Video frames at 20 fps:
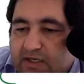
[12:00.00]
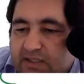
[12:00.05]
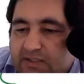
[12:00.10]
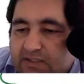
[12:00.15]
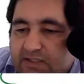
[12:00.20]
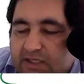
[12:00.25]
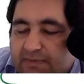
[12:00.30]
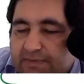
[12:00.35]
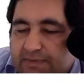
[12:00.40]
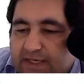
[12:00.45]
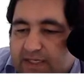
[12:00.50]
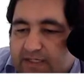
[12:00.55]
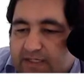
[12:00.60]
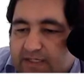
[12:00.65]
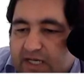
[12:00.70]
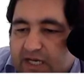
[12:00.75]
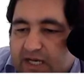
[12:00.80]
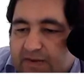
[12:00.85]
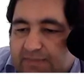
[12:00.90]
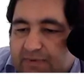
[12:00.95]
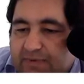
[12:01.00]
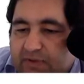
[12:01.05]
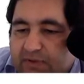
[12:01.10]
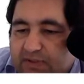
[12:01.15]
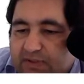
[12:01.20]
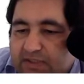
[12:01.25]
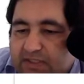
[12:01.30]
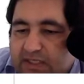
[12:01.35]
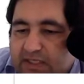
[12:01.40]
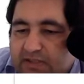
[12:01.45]
some
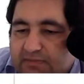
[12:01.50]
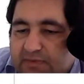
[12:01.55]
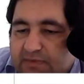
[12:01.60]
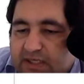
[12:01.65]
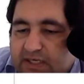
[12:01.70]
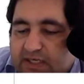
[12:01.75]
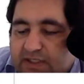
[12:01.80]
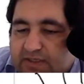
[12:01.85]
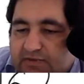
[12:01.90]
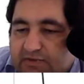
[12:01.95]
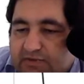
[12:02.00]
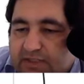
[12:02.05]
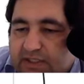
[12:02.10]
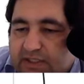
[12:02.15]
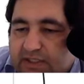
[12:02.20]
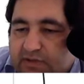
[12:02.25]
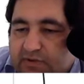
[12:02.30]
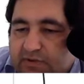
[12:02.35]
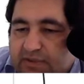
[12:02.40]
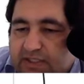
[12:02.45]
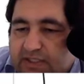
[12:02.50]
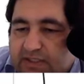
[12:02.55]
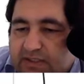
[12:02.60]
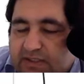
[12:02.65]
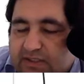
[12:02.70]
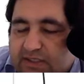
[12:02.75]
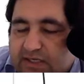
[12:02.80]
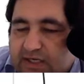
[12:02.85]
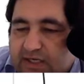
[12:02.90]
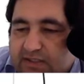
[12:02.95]
examples that we actually looked at
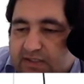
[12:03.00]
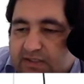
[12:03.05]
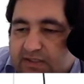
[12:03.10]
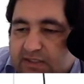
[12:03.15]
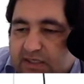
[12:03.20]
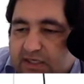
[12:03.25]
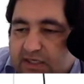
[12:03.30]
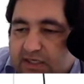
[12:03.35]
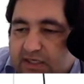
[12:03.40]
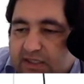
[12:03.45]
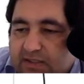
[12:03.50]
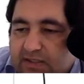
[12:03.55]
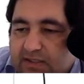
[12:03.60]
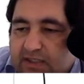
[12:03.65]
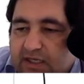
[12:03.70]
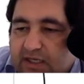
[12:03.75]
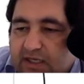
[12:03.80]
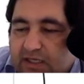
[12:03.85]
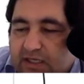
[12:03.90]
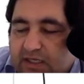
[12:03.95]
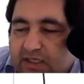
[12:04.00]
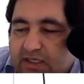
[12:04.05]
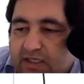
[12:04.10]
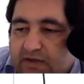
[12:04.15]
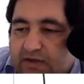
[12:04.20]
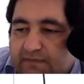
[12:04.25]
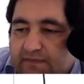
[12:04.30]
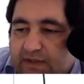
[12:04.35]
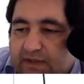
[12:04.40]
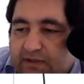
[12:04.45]
that, and
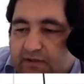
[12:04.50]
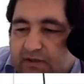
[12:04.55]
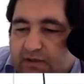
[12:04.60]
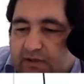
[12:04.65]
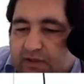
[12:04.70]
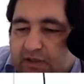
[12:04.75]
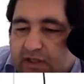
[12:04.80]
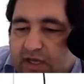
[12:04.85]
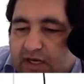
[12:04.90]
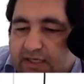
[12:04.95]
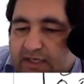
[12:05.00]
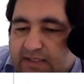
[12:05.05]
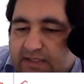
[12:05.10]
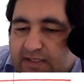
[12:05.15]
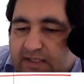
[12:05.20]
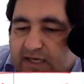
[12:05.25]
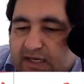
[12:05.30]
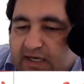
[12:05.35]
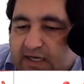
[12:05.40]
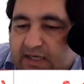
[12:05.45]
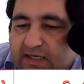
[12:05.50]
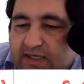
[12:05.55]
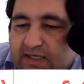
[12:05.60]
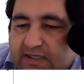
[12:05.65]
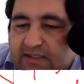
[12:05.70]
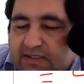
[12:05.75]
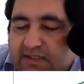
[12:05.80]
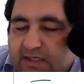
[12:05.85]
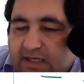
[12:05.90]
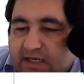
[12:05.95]
we analyzed
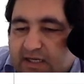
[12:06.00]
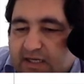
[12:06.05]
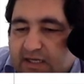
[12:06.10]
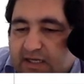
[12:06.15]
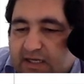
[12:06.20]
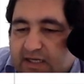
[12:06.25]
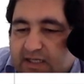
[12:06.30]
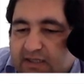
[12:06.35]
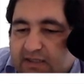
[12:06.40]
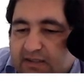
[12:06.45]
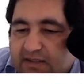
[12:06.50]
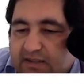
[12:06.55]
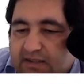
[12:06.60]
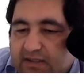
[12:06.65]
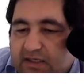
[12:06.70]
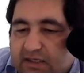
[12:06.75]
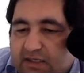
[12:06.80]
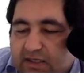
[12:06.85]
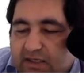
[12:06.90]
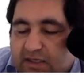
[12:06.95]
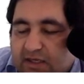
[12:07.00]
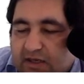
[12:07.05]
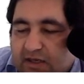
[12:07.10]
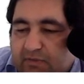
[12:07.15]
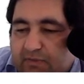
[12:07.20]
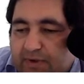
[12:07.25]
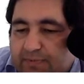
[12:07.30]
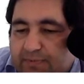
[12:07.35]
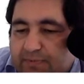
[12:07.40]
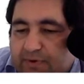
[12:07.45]
that, and
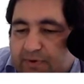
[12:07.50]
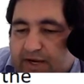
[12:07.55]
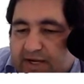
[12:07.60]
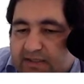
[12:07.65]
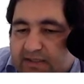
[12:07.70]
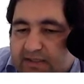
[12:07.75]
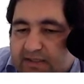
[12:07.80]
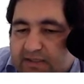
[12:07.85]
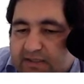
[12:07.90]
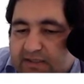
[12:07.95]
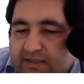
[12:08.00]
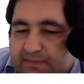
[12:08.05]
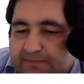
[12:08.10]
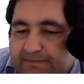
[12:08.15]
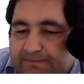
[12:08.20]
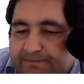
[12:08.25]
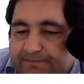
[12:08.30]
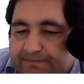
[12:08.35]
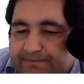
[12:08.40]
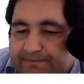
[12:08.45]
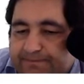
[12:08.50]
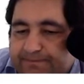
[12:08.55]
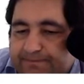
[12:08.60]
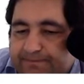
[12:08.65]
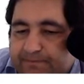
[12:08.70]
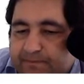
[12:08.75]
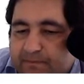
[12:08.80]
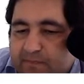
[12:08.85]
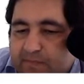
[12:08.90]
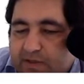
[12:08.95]
we practiced them.
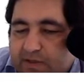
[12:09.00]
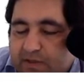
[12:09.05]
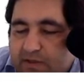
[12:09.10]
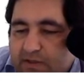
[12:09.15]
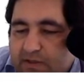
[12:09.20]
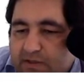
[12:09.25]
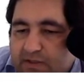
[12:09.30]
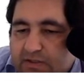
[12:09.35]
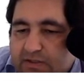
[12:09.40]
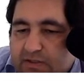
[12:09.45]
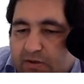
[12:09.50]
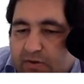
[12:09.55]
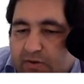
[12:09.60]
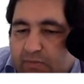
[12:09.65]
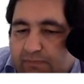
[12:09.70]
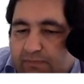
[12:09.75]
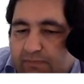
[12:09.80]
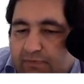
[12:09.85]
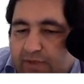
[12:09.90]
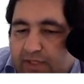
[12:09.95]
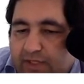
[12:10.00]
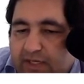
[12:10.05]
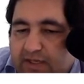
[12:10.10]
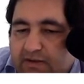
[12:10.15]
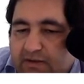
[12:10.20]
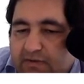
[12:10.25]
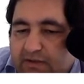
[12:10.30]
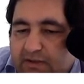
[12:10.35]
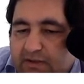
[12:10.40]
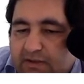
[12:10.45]
So hopefully
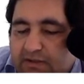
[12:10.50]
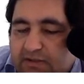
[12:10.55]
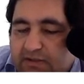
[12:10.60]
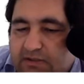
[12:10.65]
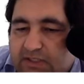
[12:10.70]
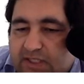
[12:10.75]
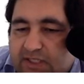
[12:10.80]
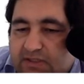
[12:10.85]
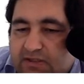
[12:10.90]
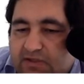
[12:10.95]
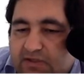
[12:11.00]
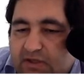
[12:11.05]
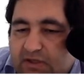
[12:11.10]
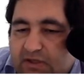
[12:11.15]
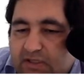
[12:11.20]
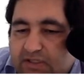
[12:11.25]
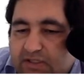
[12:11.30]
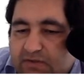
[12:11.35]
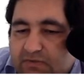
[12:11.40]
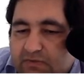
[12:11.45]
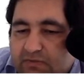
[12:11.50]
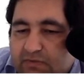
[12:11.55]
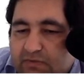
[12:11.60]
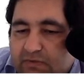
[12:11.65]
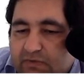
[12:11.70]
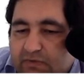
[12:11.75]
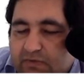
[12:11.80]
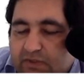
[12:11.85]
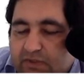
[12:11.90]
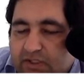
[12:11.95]
that
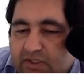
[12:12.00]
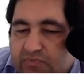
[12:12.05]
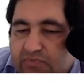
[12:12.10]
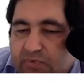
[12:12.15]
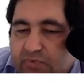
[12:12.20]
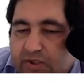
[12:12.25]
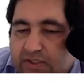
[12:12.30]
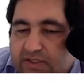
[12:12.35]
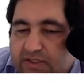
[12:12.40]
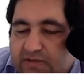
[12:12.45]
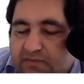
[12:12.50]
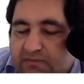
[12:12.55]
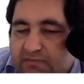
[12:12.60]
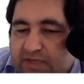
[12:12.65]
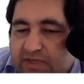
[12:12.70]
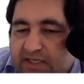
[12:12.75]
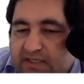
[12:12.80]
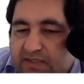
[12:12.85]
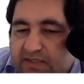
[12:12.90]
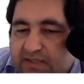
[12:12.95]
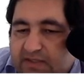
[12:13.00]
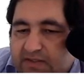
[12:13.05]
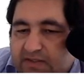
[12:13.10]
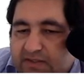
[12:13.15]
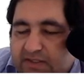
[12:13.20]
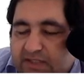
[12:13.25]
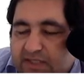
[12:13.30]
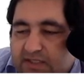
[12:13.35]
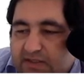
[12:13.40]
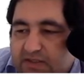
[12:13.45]
it was making
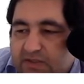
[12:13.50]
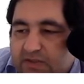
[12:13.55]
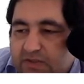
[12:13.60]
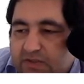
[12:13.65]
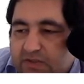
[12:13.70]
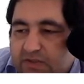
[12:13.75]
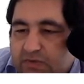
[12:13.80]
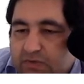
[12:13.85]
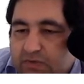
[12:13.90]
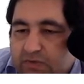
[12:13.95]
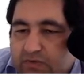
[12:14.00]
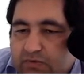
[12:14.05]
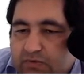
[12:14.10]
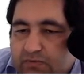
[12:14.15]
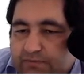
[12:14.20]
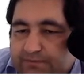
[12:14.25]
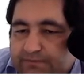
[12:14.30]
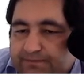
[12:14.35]
sense to you.